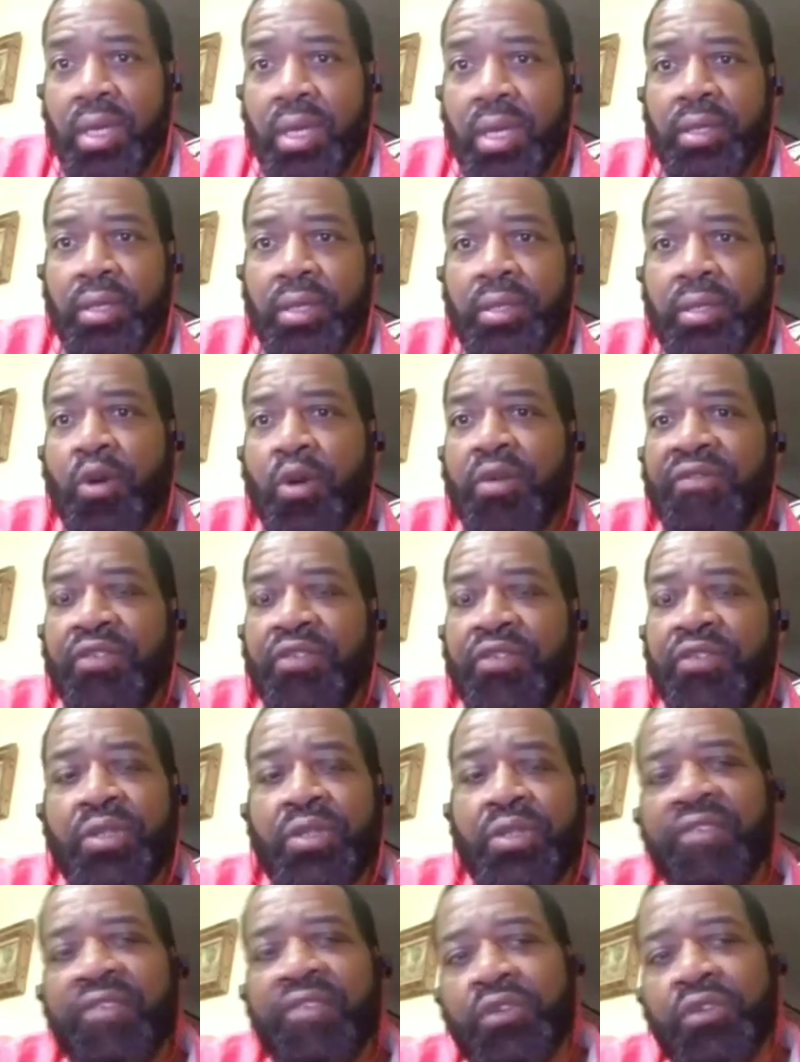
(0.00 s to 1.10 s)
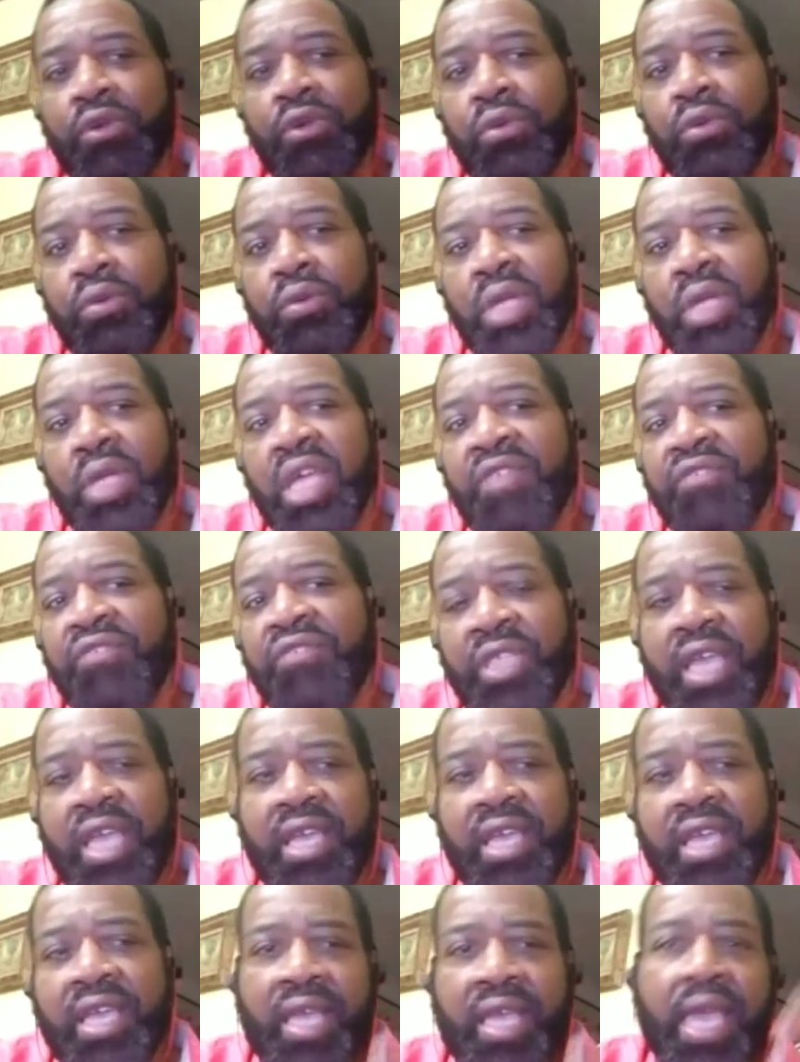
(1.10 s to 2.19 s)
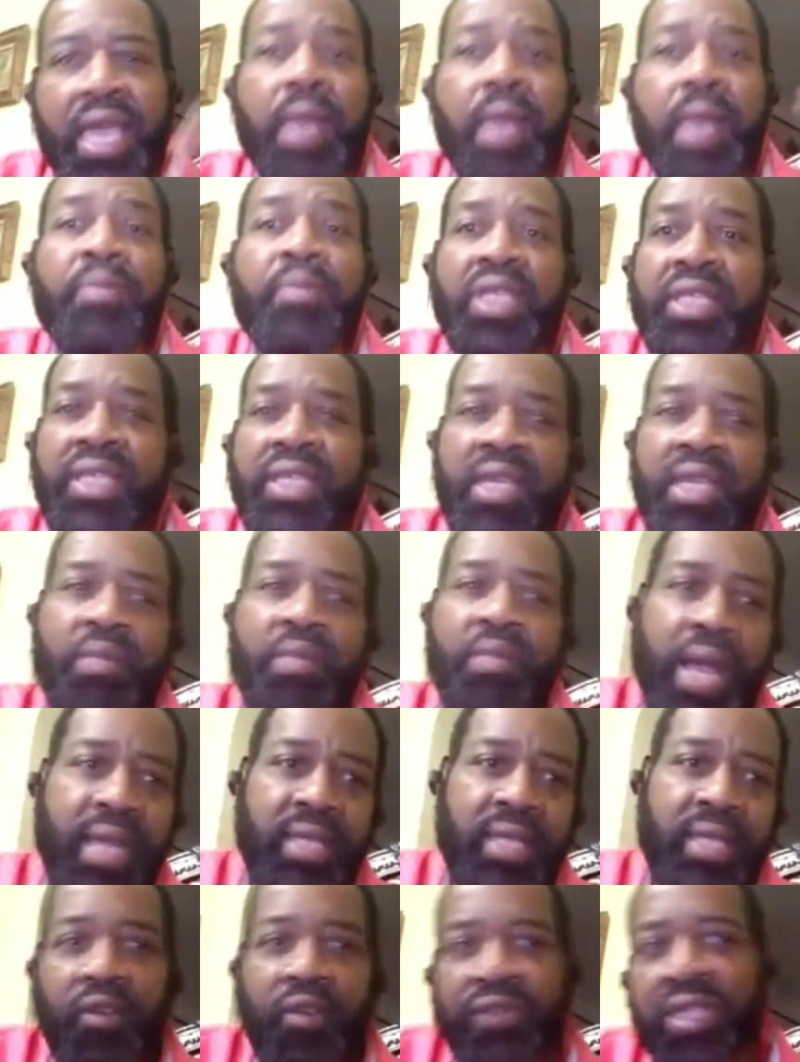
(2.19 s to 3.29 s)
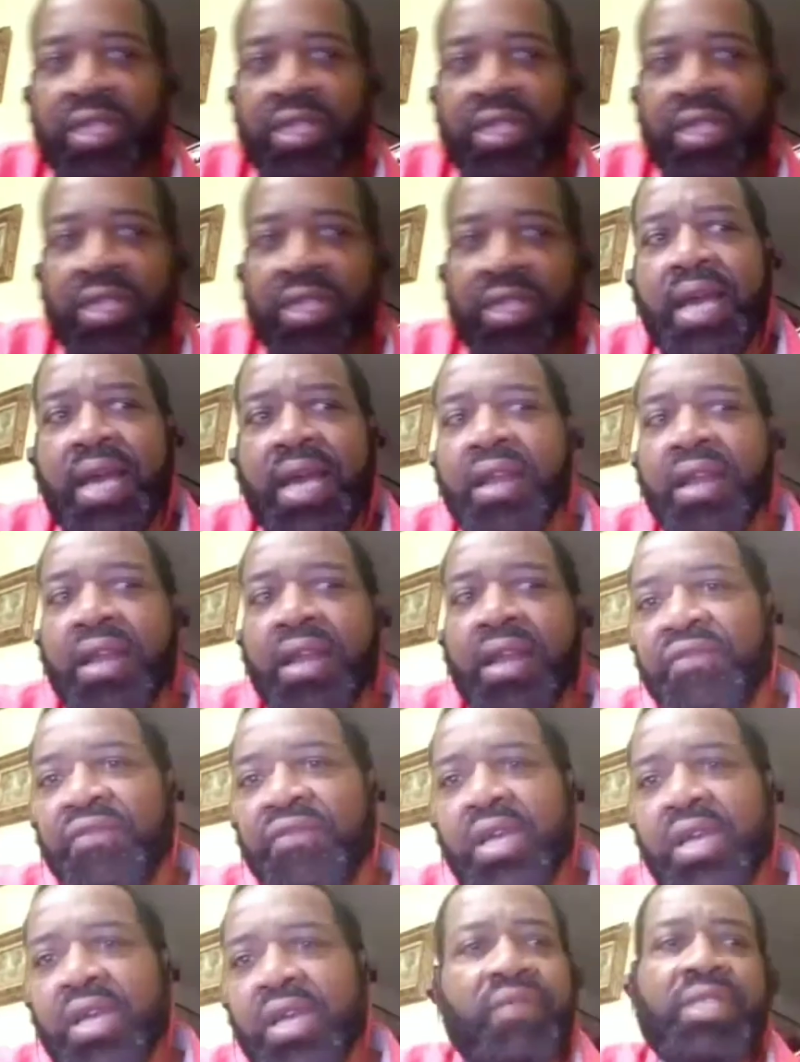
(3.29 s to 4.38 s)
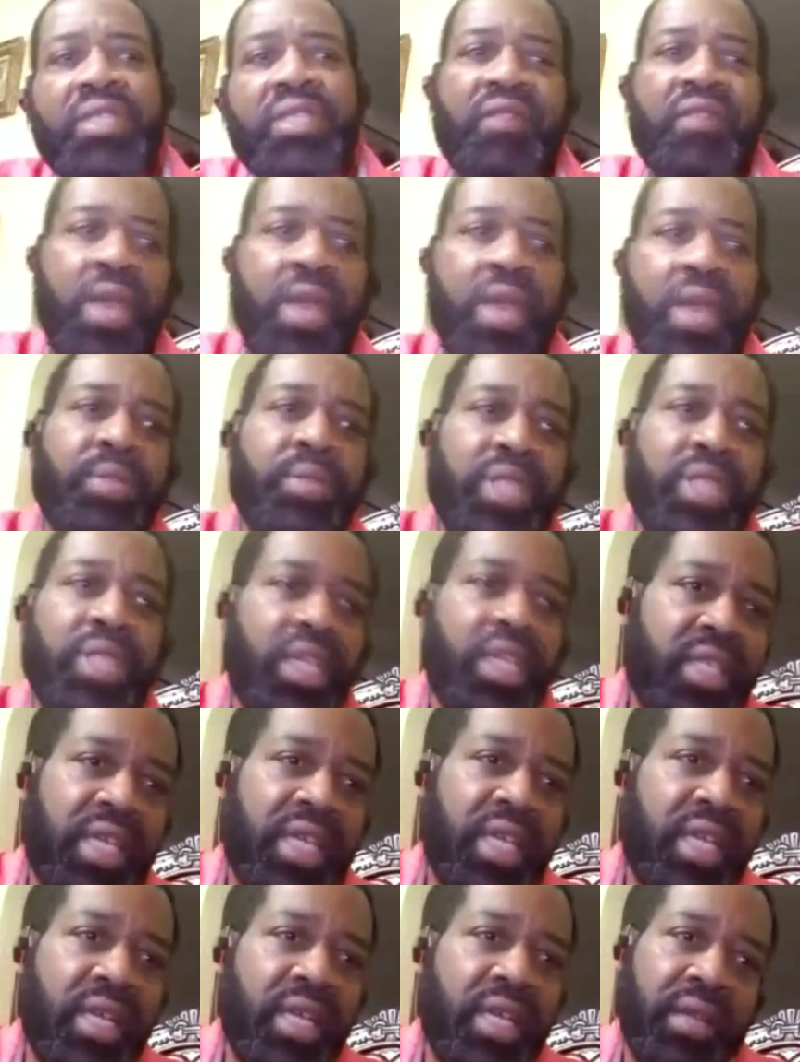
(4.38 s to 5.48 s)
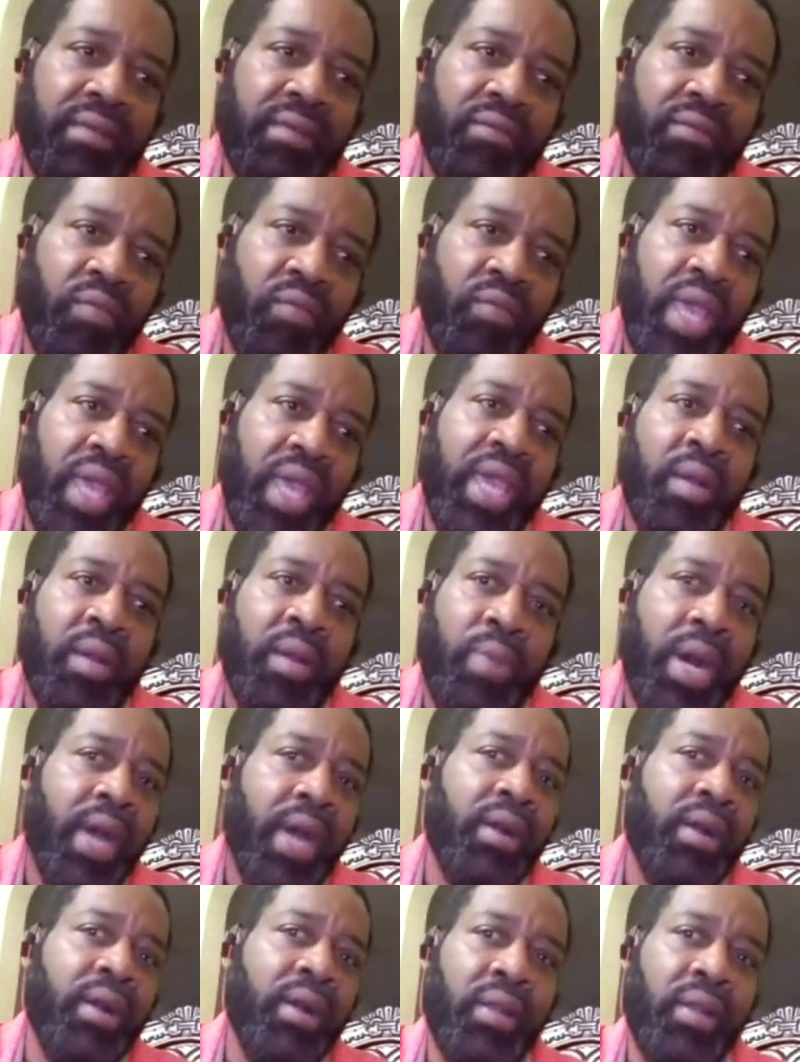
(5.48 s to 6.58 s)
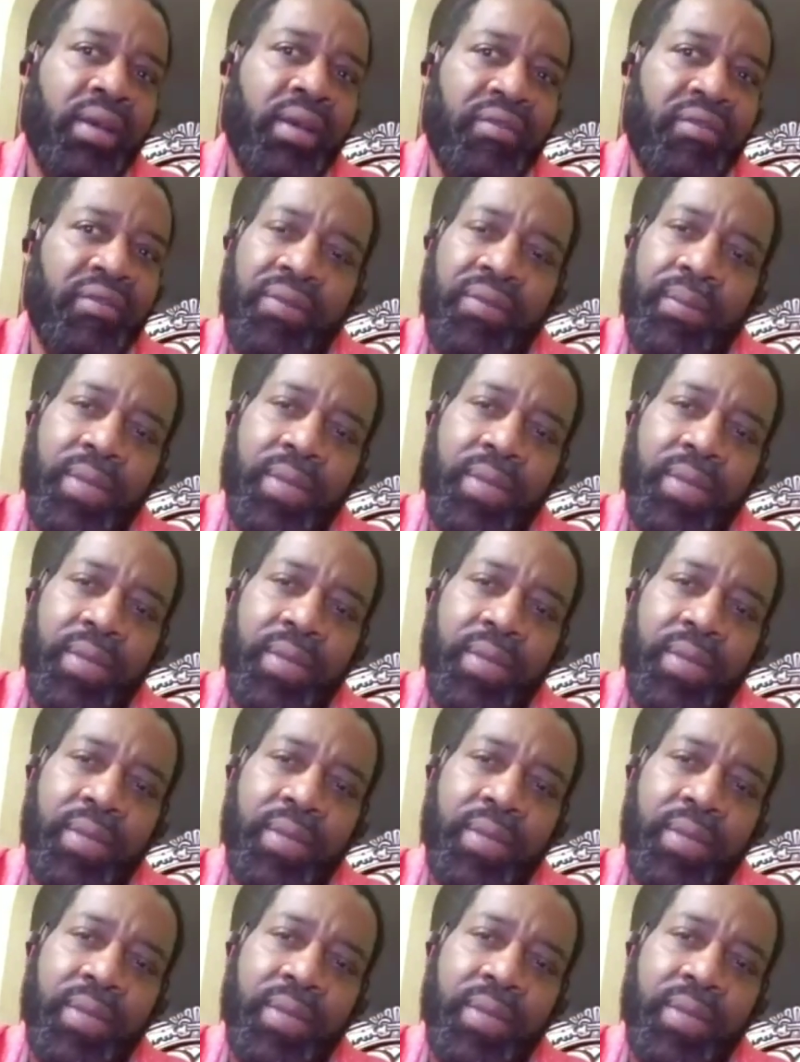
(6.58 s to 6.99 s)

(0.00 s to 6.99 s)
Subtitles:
So if you're taking MCT by itself, there isn't enough MCT in a bottle of